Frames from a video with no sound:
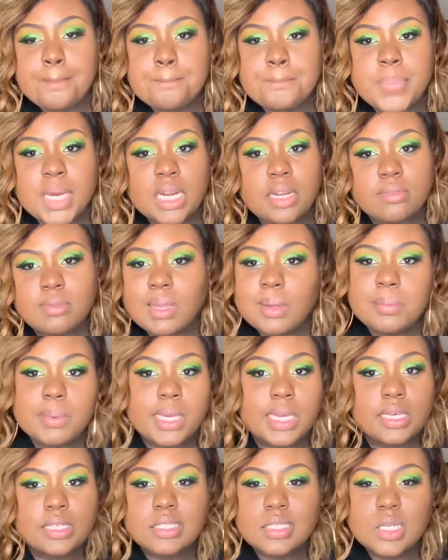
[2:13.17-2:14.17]
But if them
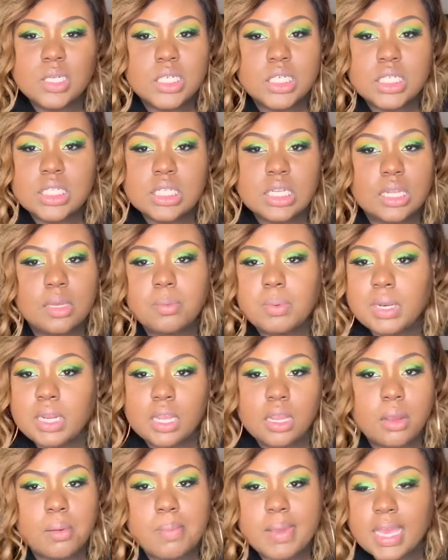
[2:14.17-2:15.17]
kids are just sleeping in
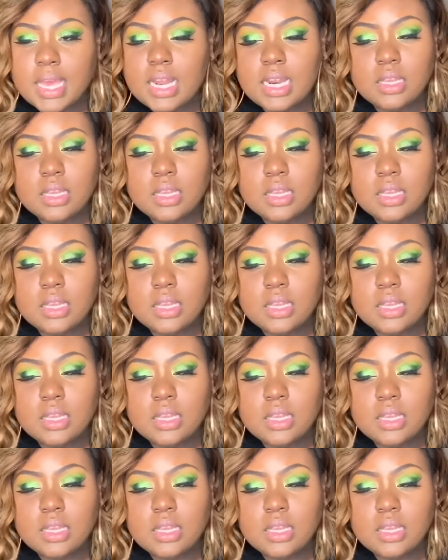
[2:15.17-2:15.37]
your bed